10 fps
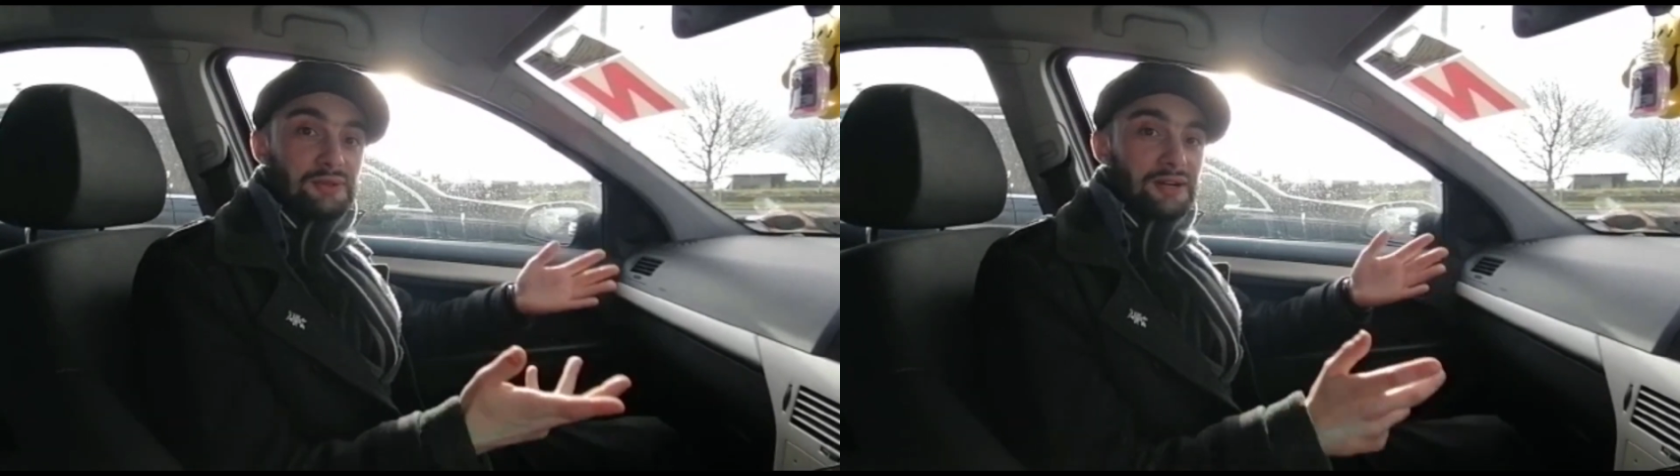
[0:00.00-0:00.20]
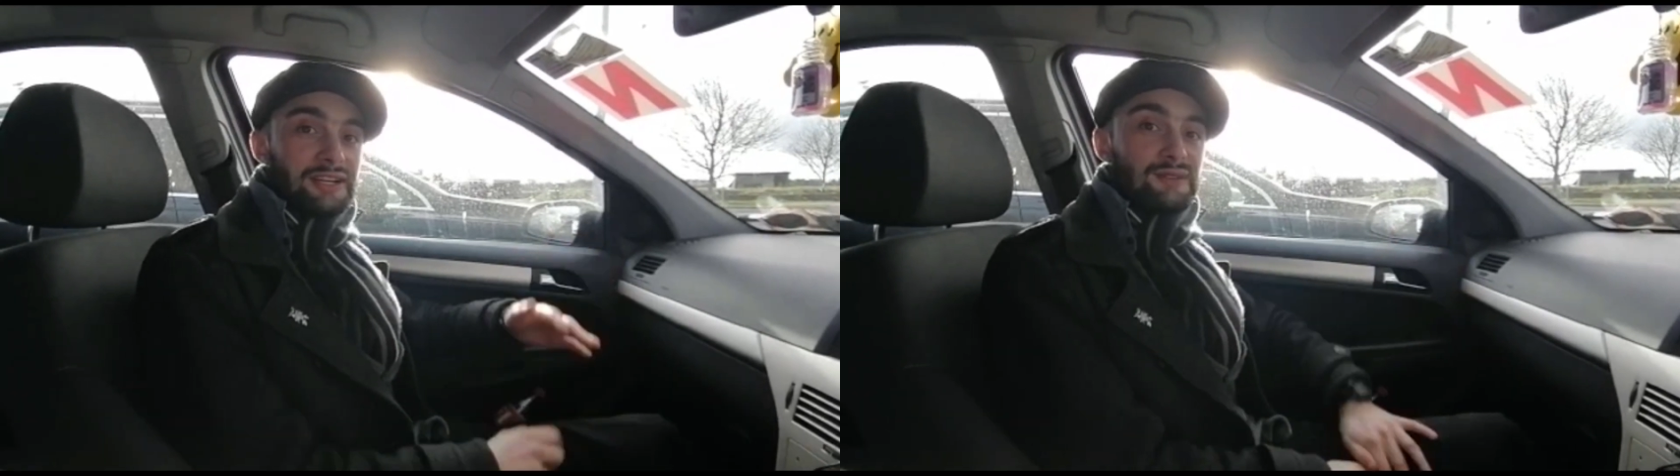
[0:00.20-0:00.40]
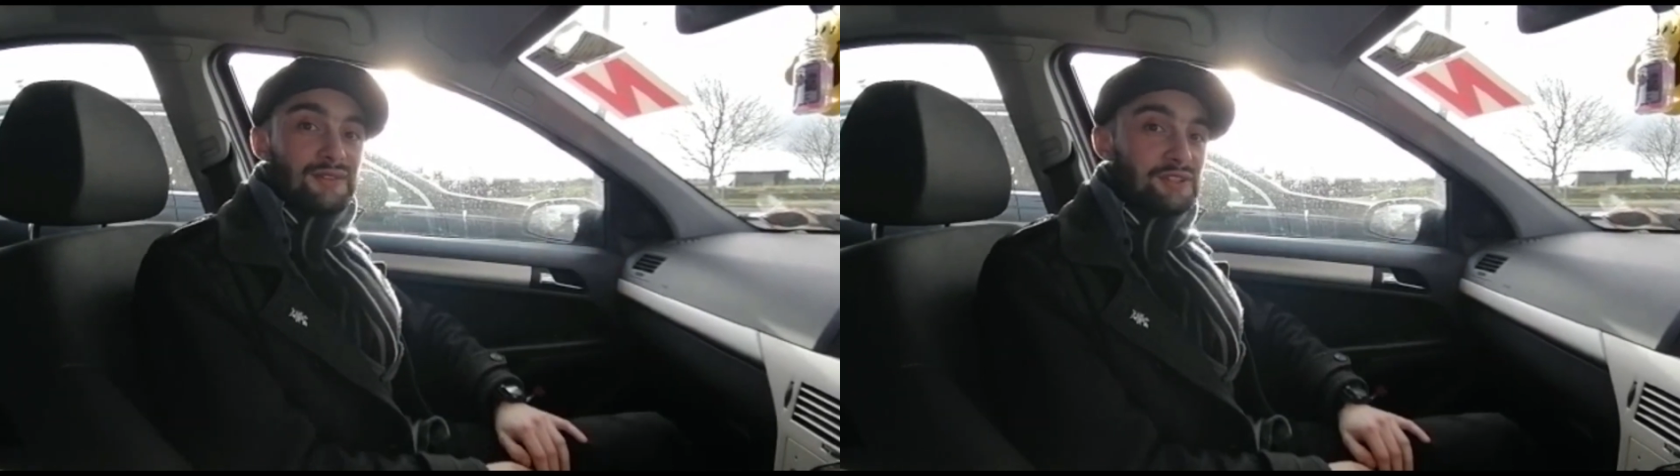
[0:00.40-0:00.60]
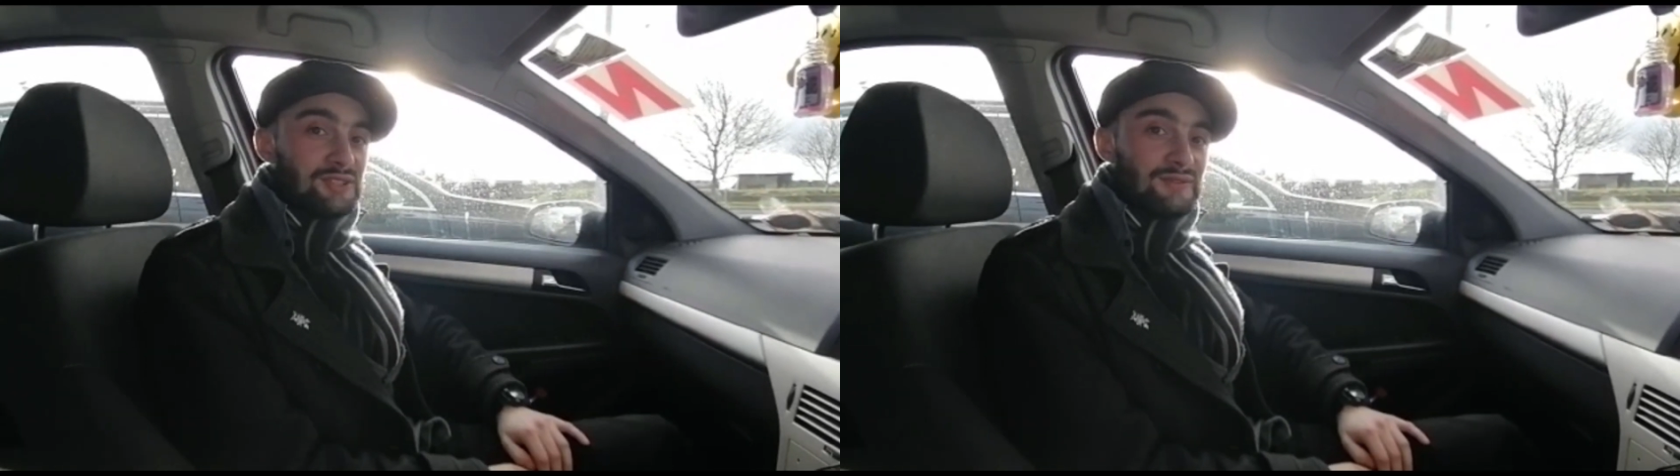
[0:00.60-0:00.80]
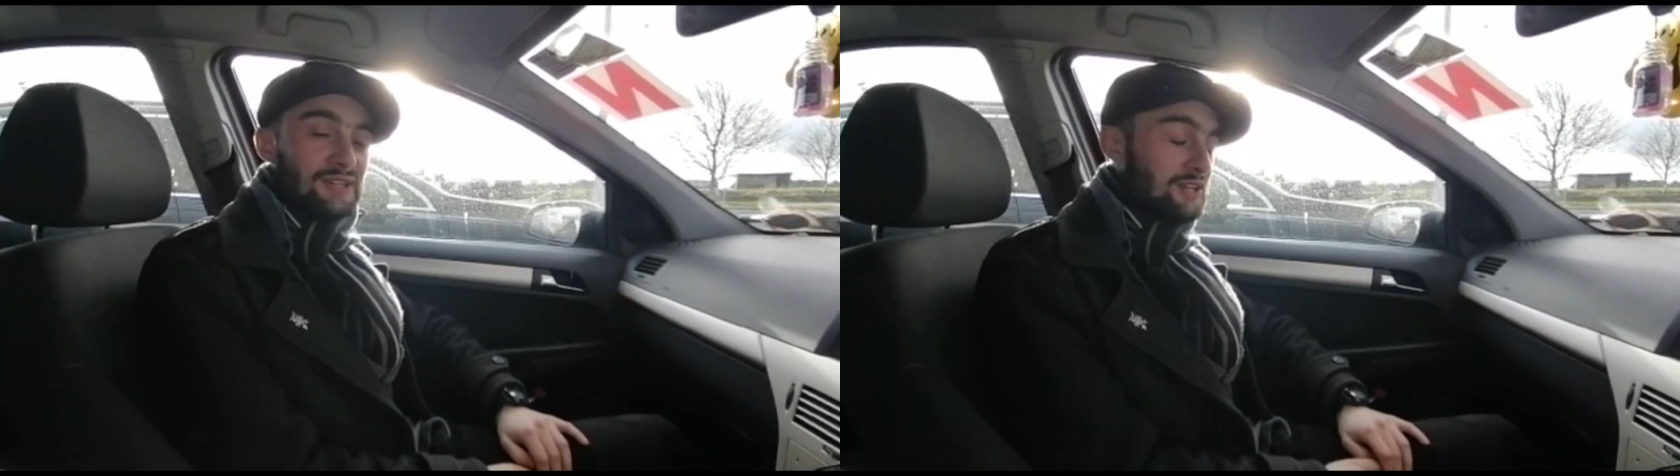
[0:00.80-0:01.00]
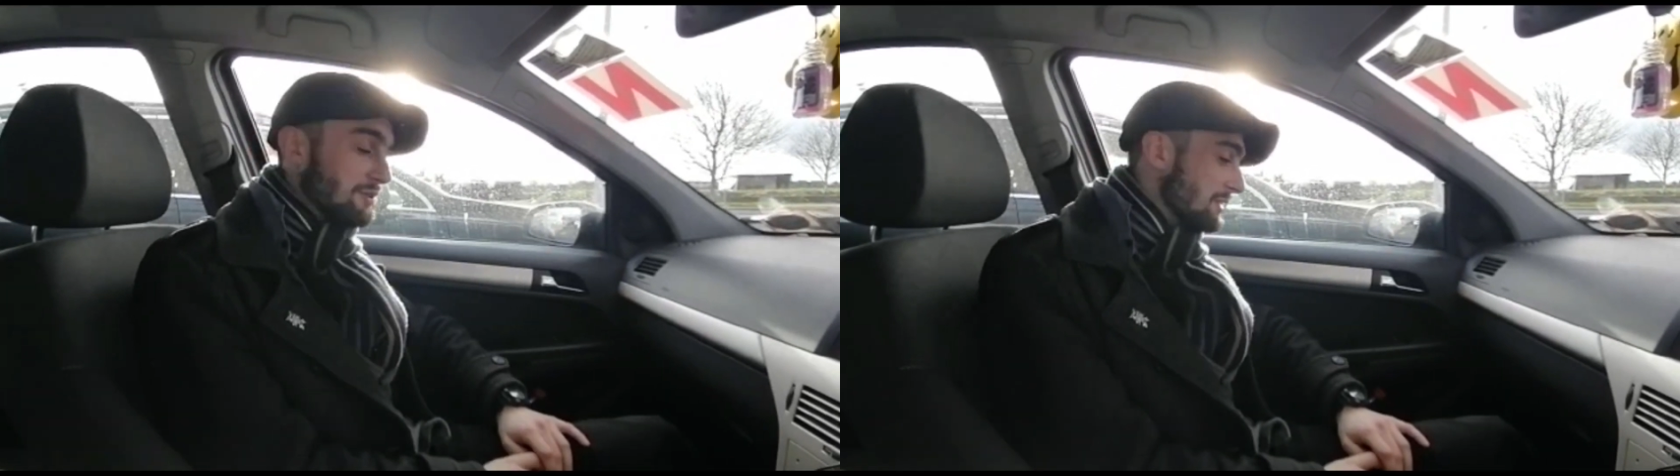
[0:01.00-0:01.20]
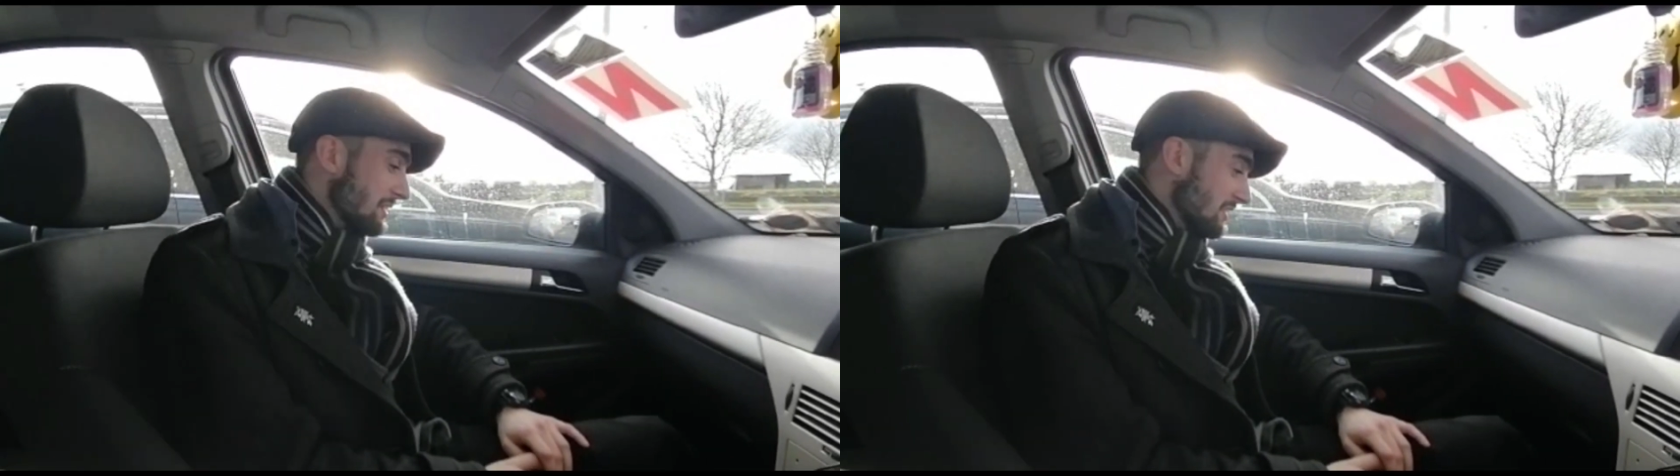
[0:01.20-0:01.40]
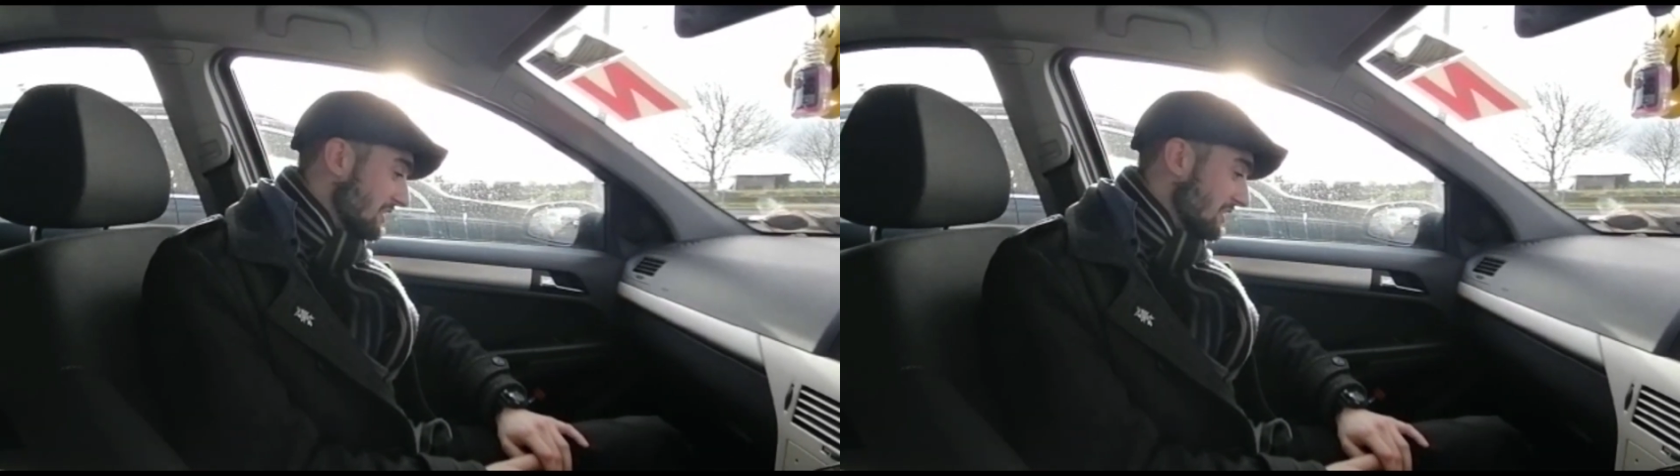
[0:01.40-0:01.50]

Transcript: or I could finish the video.